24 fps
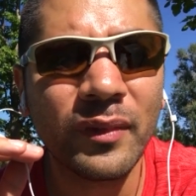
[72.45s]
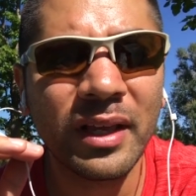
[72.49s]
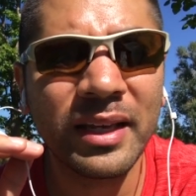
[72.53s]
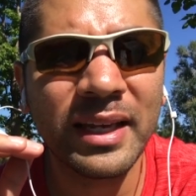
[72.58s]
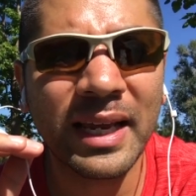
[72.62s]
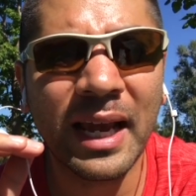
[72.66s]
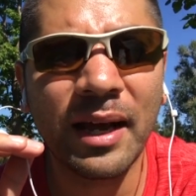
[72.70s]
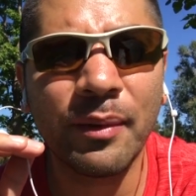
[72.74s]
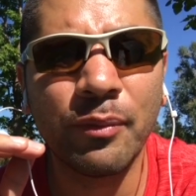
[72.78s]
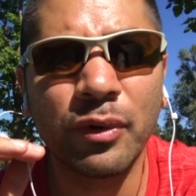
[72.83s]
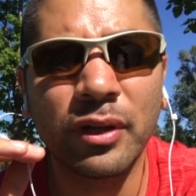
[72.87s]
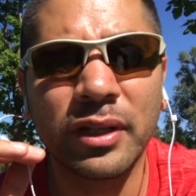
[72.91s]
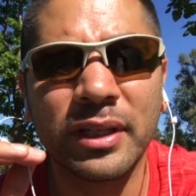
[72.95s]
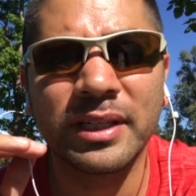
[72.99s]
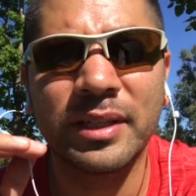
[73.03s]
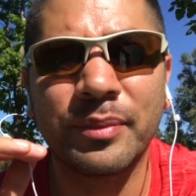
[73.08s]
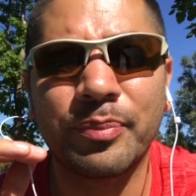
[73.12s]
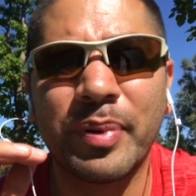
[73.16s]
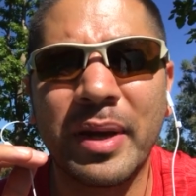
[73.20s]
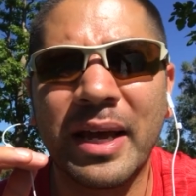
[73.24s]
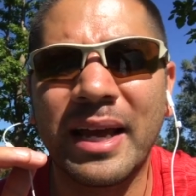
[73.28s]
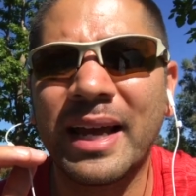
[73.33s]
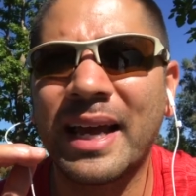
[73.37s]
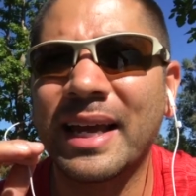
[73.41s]
Now I'm willing to
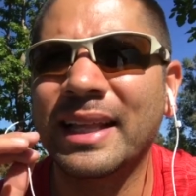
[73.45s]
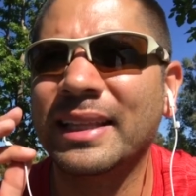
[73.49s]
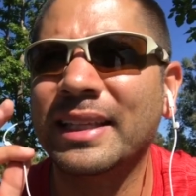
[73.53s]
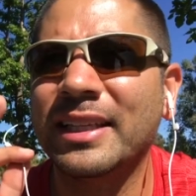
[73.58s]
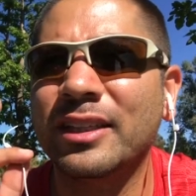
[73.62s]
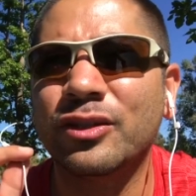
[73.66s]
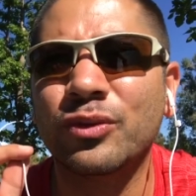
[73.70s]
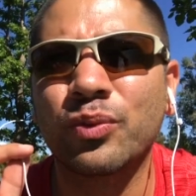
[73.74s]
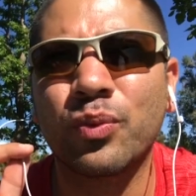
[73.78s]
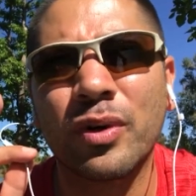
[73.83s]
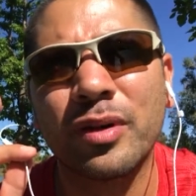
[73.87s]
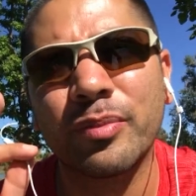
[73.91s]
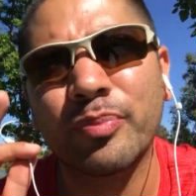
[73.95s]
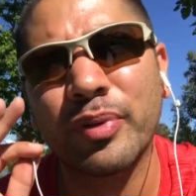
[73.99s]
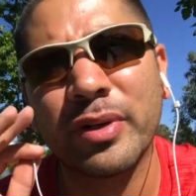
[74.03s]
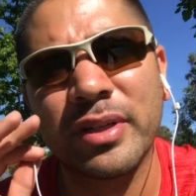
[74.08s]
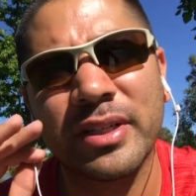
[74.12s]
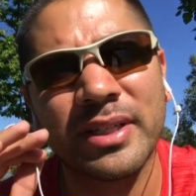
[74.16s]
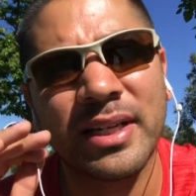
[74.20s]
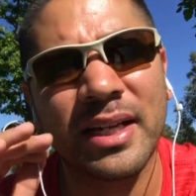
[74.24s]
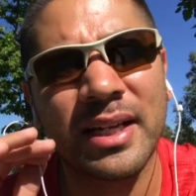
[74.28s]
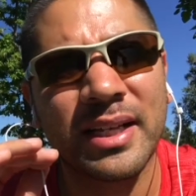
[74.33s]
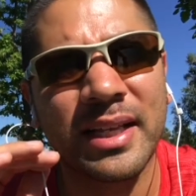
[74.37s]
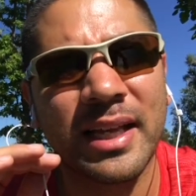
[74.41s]
bet at least
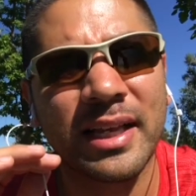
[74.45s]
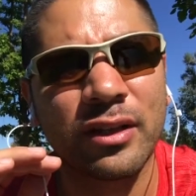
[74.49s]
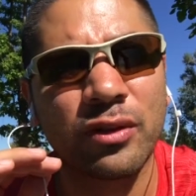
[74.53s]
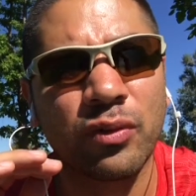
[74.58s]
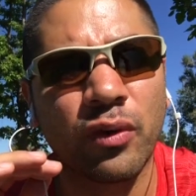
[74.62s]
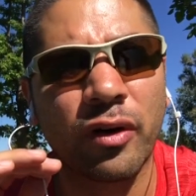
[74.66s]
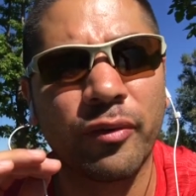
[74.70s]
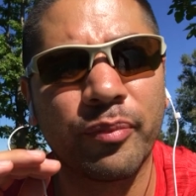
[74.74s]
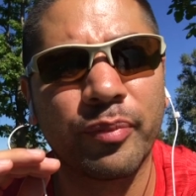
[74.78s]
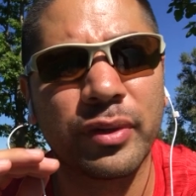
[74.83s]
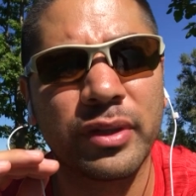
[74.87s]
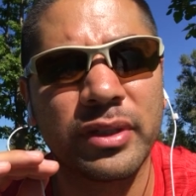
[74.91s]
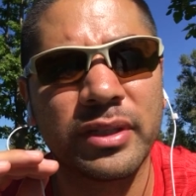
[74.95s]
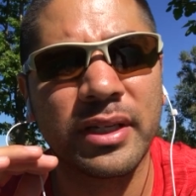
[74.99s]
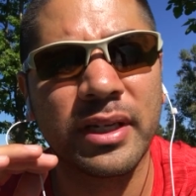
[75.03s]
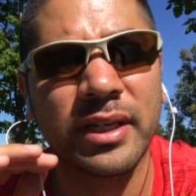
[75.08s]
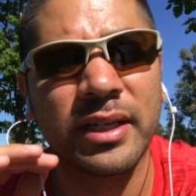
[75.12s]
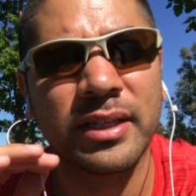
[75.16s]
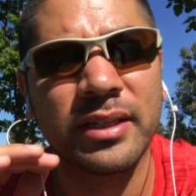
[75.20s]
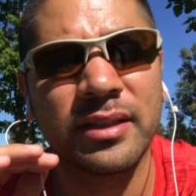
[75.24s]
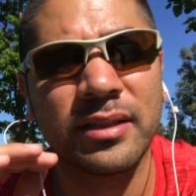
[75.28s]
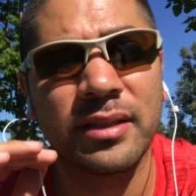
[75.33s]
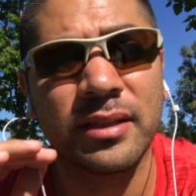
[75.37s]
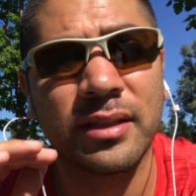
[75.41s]
1% of that
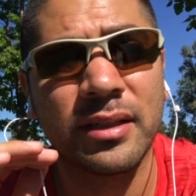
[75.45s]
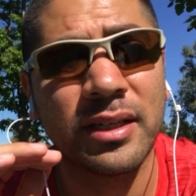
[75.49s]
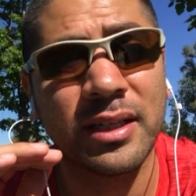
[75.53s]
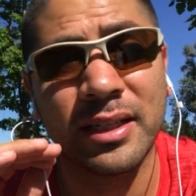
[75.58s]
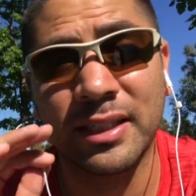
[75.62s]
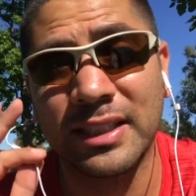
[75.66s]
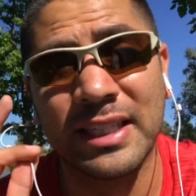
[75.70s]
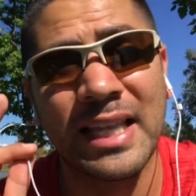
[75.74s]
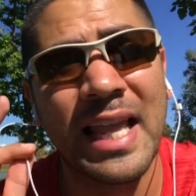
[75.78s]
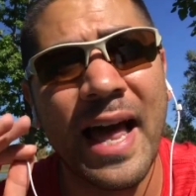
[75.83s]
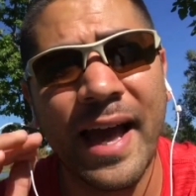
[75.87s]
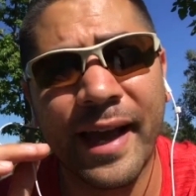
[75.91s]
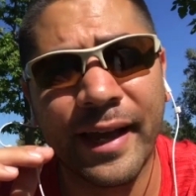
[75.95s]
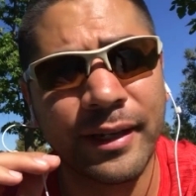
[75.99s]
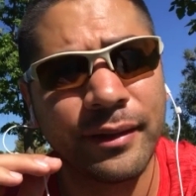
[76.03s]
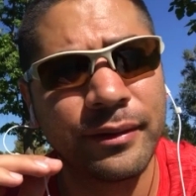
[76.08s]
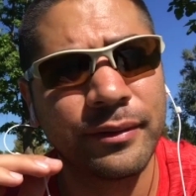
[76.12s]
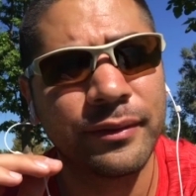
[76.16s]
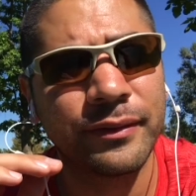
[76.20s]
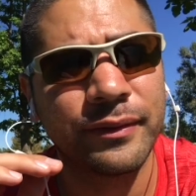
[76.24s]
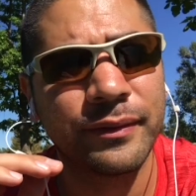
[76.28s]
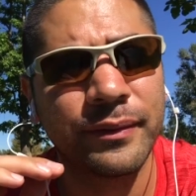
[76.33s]
12% is, is lying.